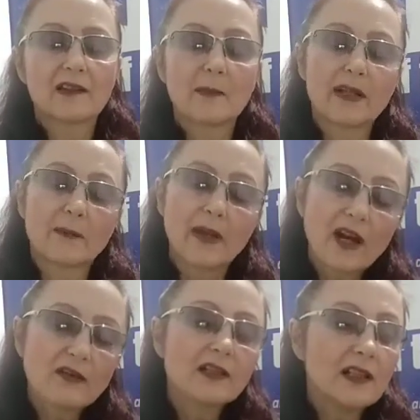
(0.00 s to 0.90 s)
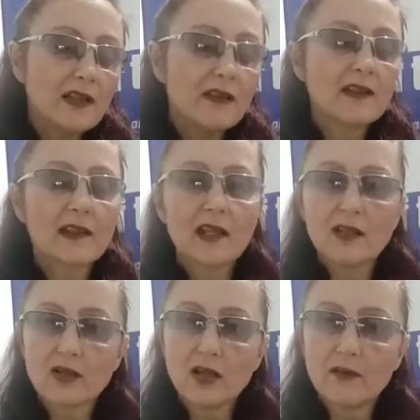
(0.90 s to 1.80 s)
But apparently these
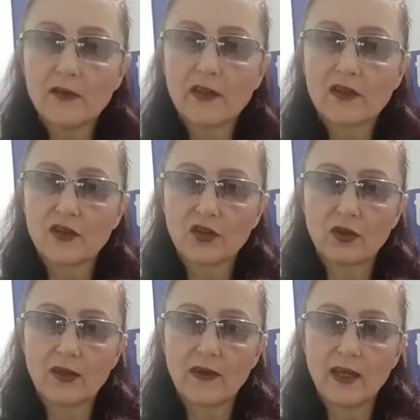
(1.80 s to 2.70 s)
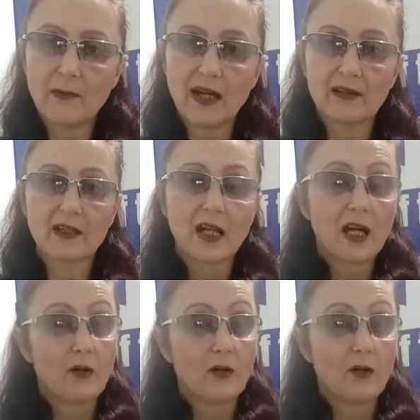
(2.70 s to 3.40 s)
killer dolphins took them out.